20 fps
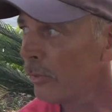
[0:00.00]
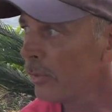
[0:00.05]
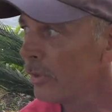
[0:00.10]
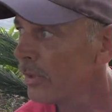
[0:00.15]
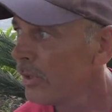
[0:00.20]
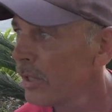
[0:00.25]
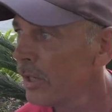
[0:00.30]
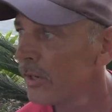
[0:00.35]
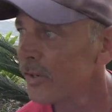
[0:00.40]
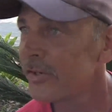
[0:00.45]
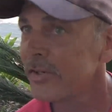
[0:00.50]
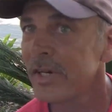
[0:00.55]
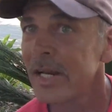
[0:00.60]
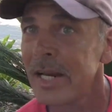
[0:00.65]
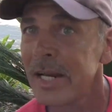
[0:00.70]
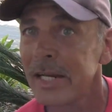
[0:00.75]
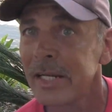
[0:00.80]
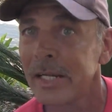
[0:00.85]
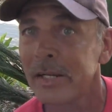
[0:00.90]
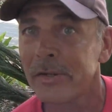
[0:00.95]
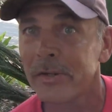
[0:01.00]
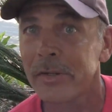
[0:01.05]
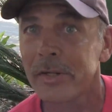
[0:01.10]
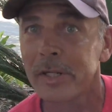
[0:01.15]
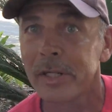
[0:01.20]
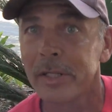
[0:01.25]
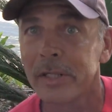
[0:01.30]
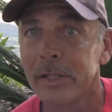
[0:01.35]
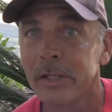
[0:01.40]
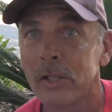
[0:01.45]
with the understanding that they're
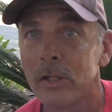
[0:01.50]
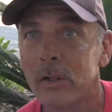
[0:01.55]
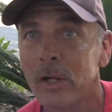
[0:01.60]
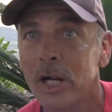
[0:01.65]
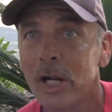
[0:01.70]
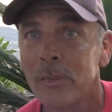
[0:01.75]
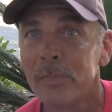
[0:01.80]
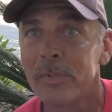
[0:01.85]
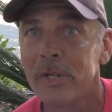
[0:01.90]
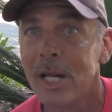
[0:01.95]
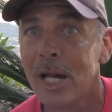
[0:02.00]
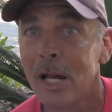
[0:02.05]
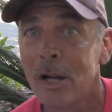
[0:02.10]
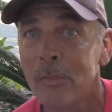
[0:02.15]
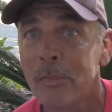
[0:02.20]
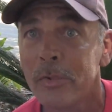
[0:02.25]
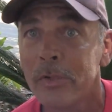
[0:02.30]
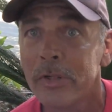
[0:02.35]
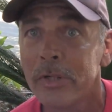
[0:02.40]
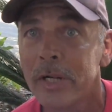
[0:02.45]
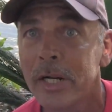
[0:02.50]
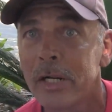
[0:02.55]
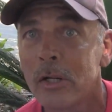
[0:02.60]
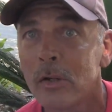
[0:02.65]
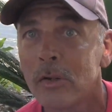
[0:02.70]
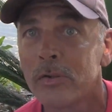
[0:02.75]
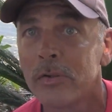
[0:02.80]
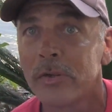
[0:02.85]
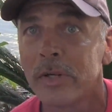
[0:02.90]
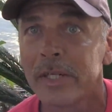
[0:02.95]
gonna, you know, help you out, but you
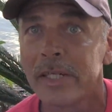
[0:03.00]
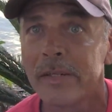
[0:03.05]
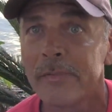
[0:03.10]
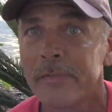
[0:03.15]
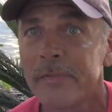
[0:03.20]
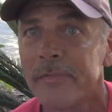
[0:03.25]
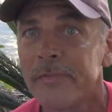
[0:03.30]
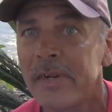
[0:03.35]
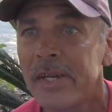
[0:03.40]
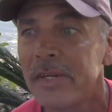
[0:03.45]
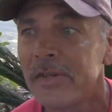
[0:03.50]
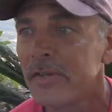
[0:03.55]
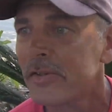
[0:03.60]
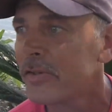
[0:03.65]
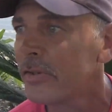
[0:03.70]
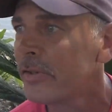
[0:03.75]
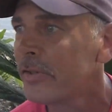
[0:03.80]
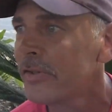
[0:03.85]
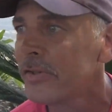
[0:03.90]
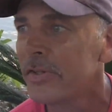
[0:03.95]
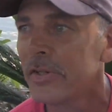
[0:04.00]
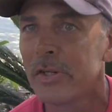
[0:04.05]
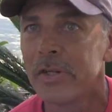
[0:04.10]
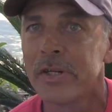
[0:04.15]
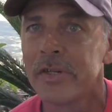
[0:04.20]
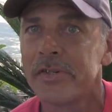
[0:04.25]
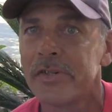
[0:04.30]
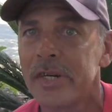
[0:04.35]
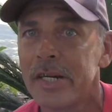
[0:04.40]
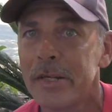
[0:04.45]
gotta go through like different phases, so you're still
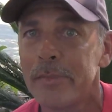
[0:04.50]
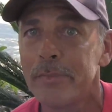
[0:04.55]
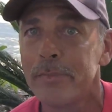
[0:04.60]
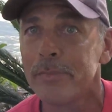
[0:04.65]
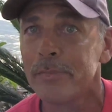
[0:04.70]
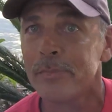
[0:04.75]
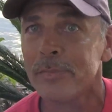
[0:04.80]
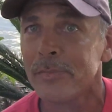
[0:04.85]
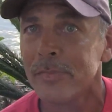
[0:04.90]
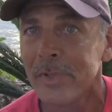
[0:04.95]
in the same.